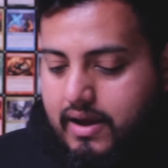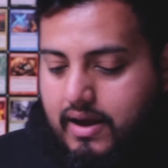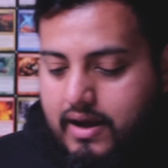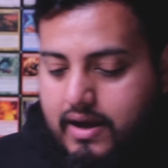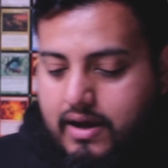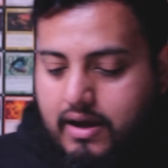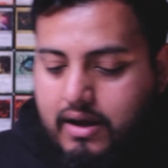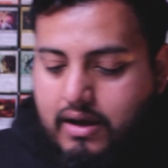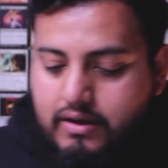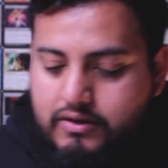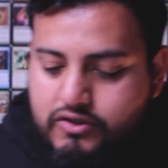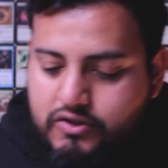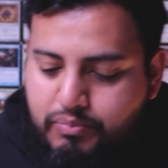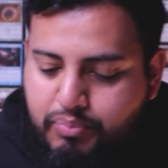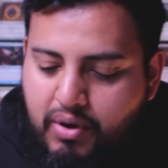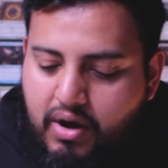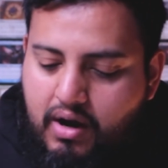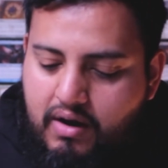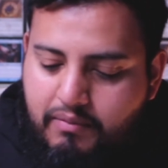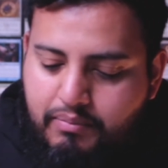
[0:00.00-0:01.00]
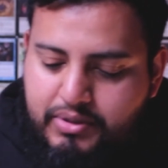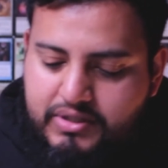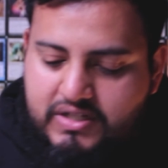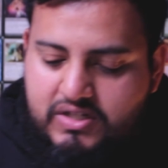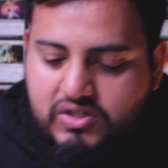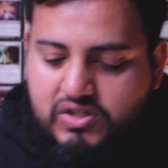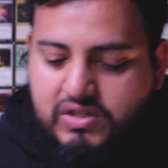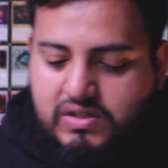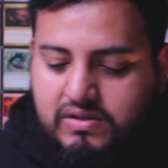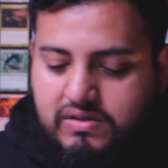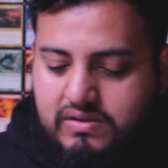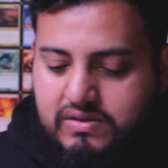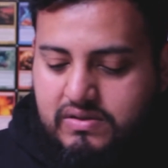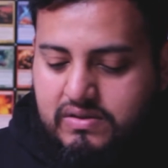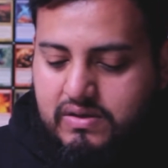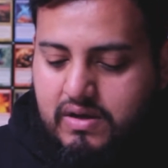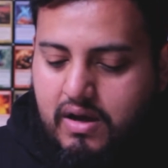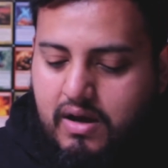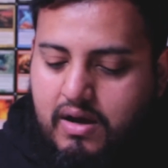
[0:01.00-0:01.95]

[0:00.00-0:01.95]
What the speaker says: So prayer and petitions